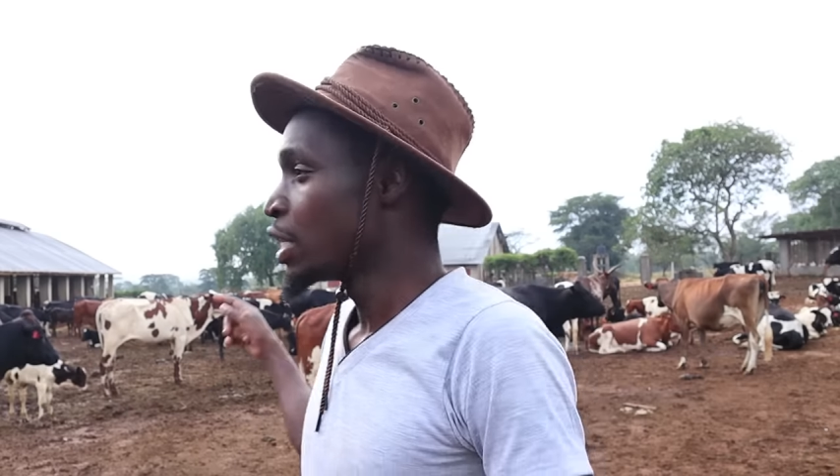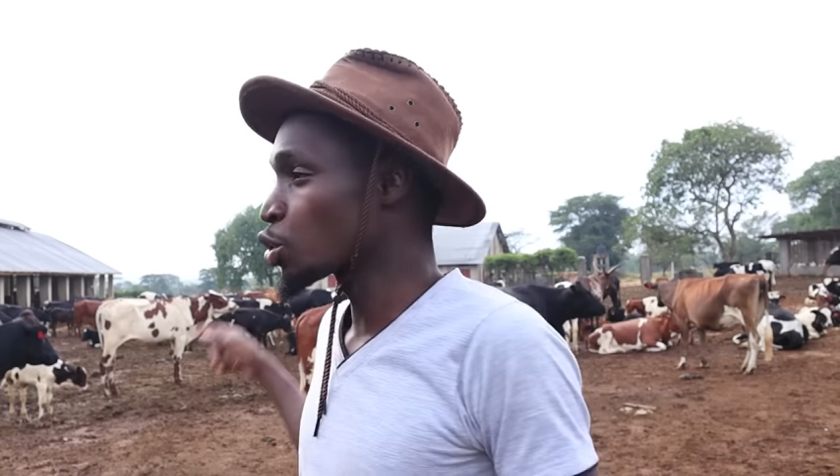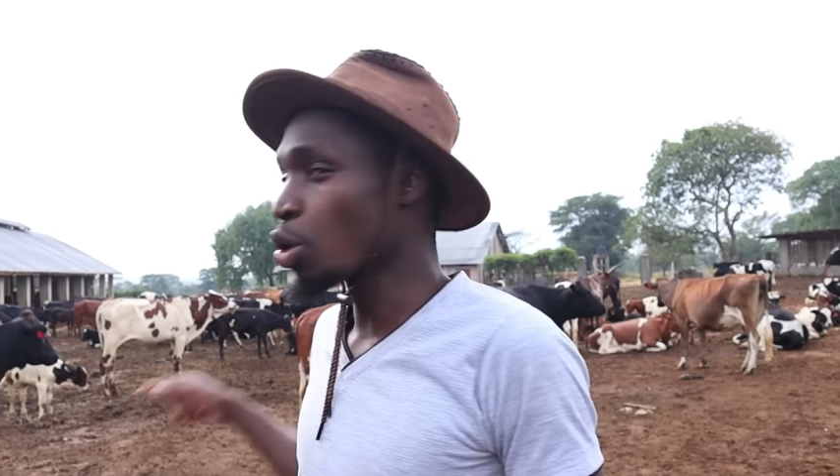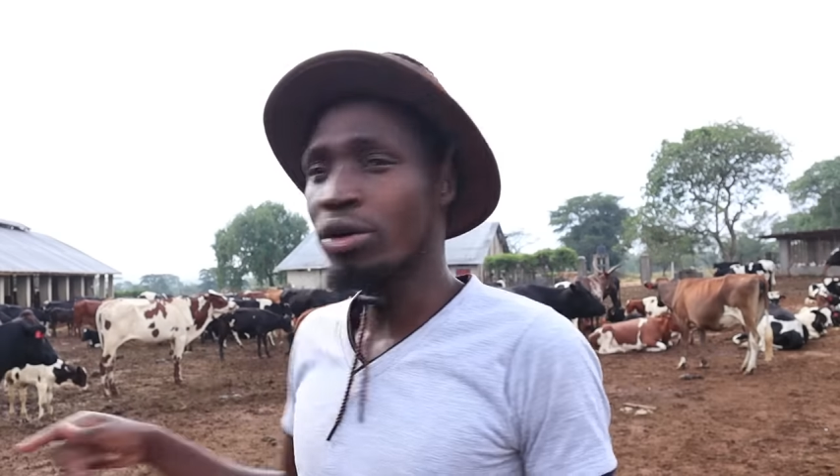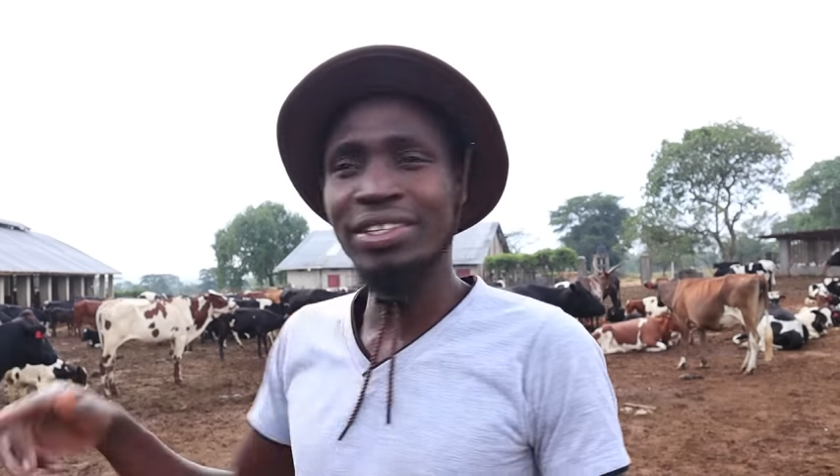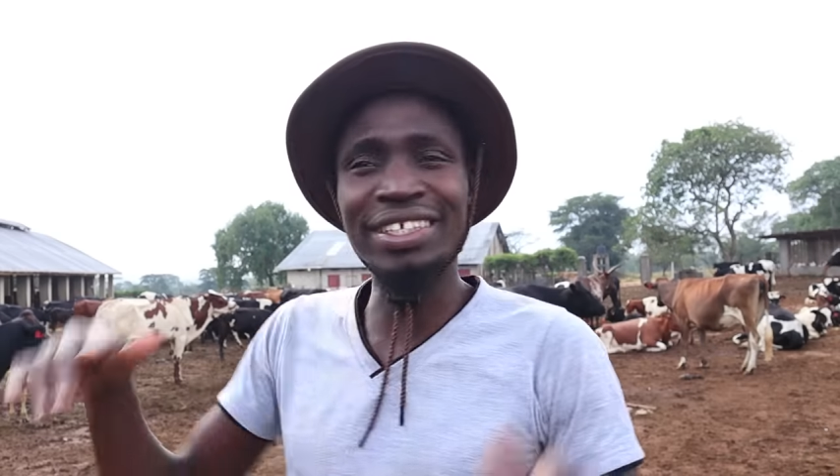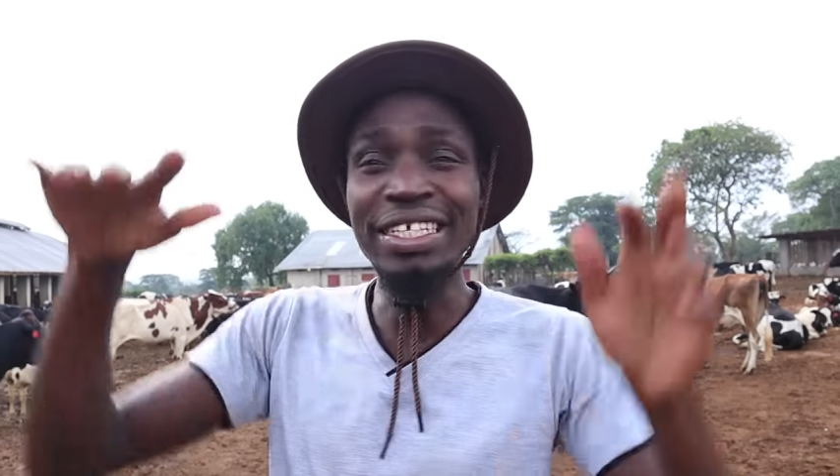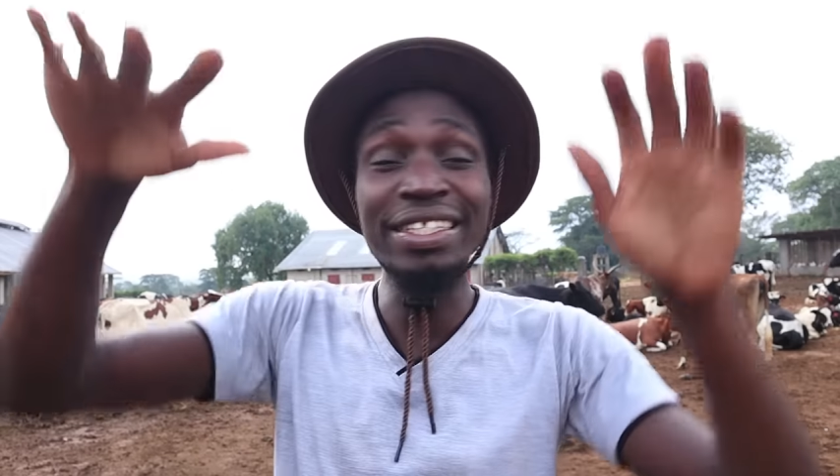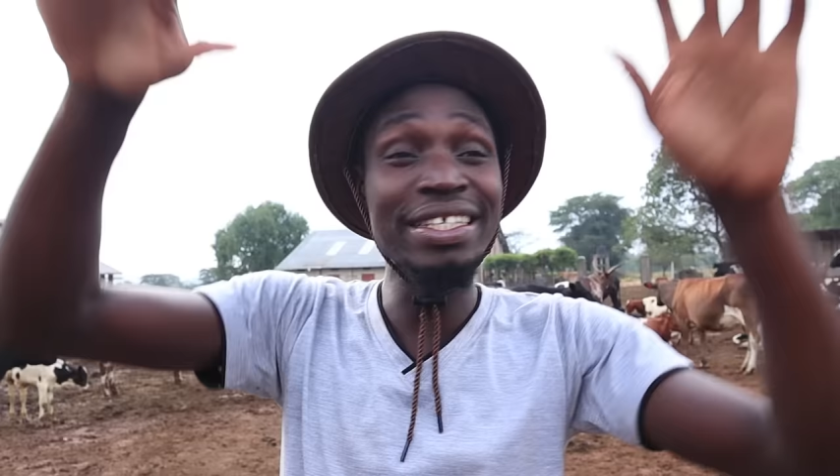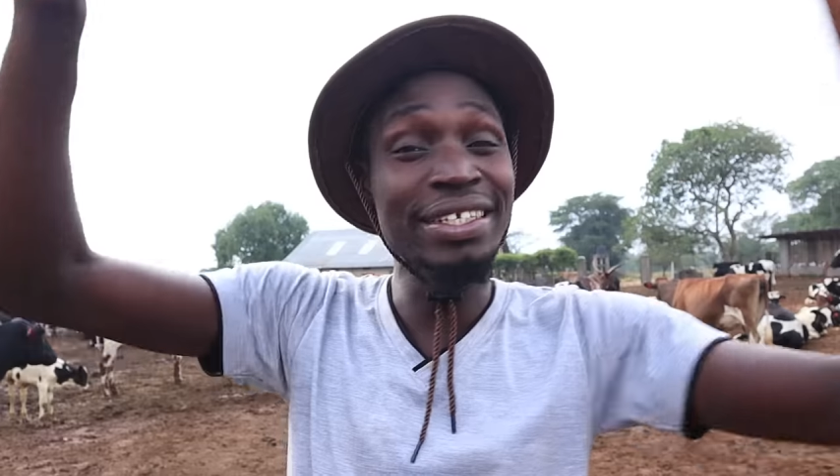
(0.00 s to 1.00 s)
So
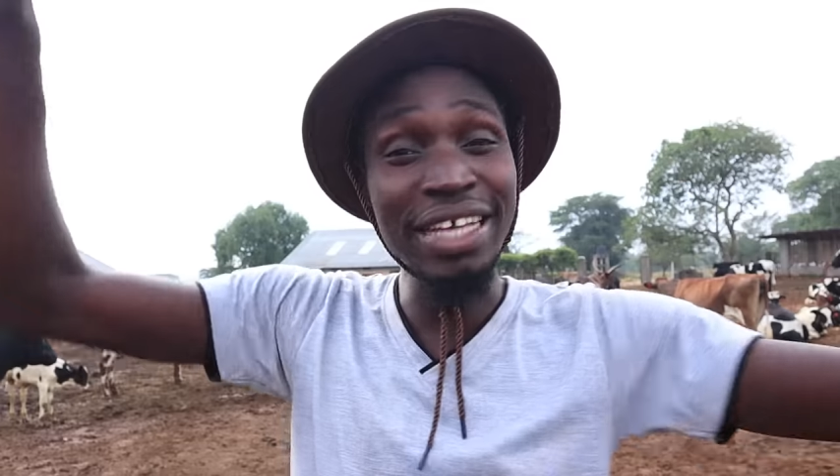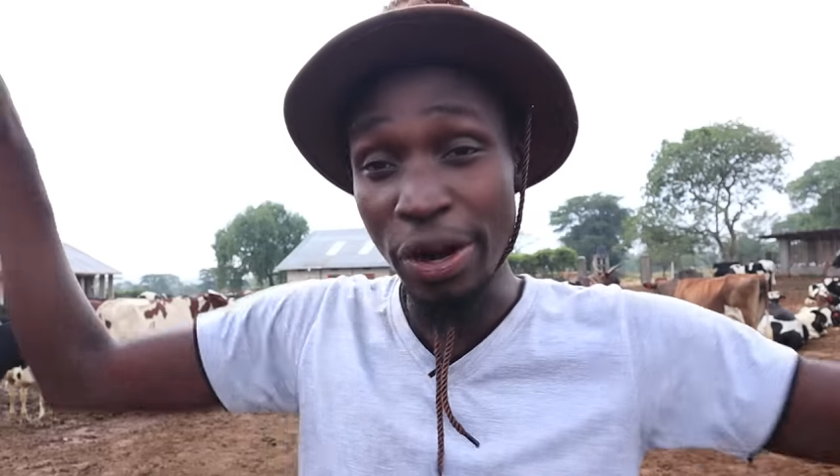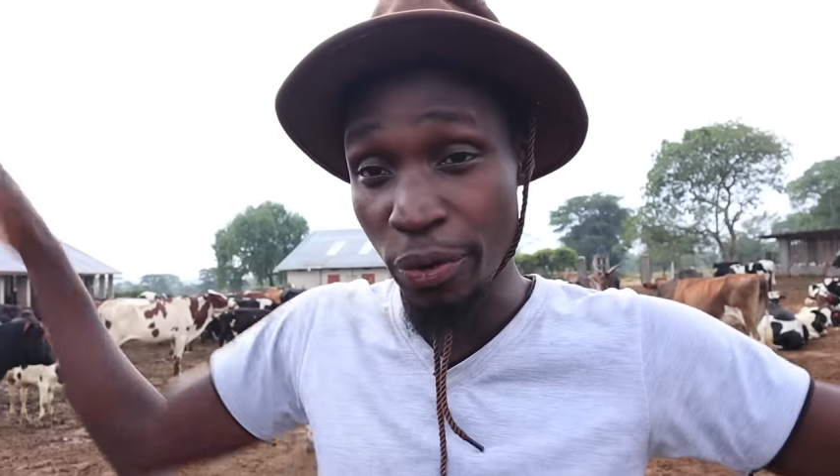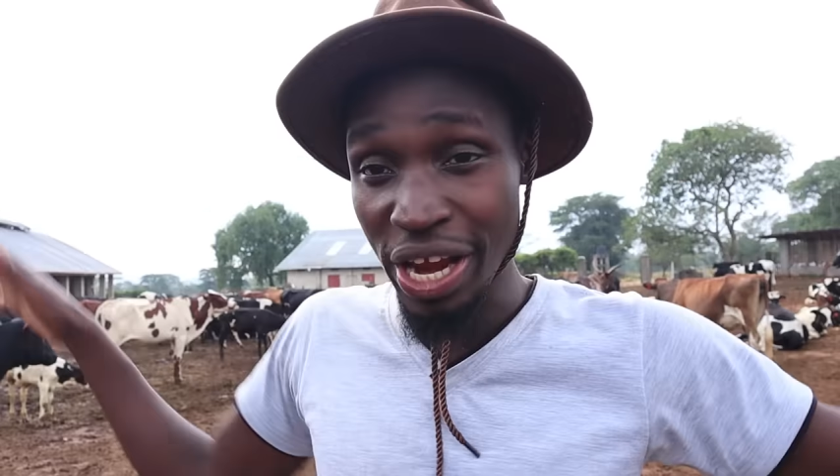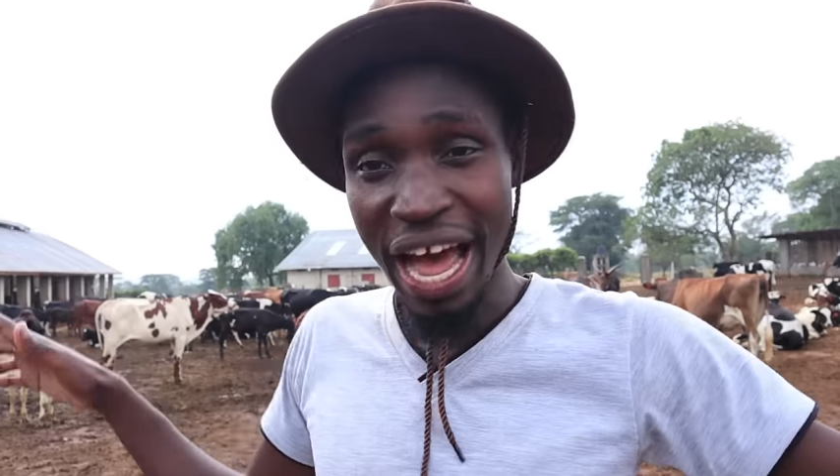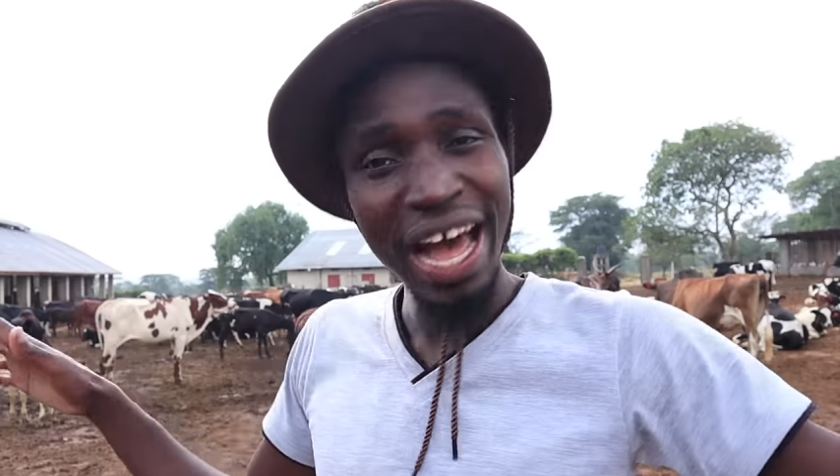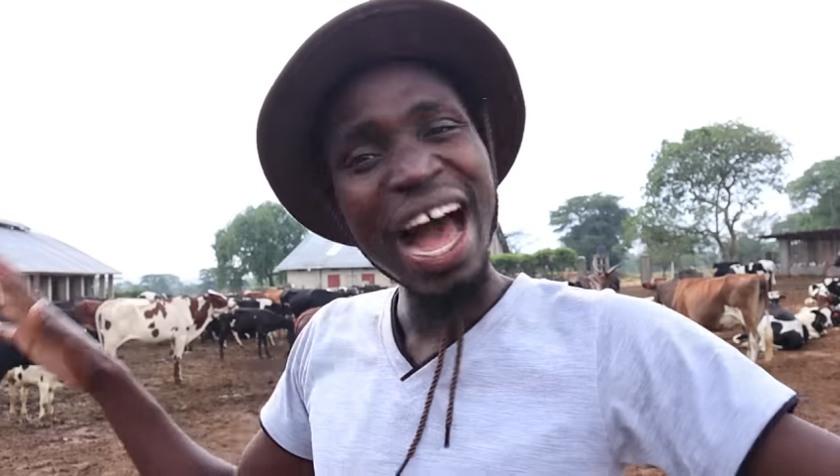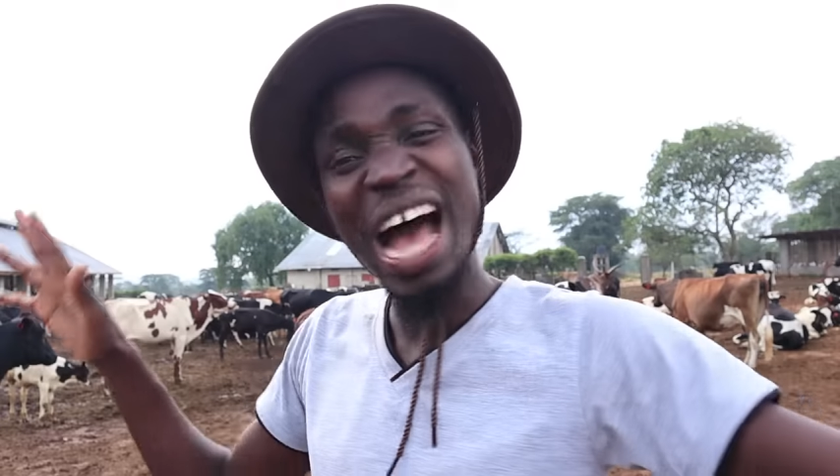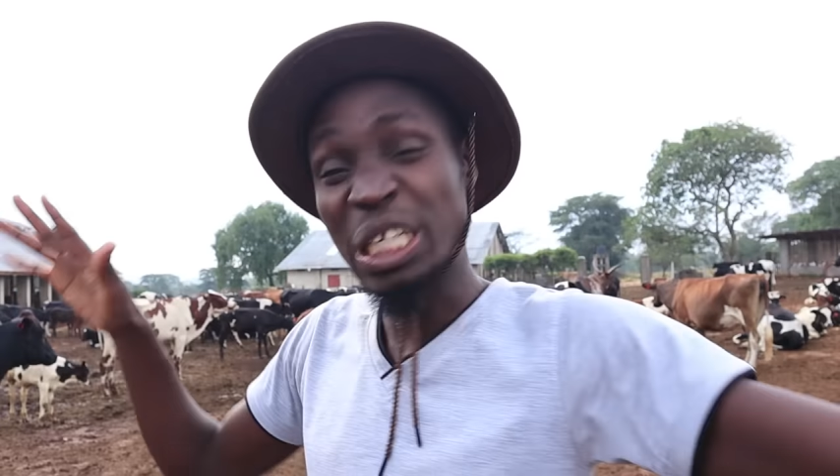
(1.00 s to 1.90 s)
since this area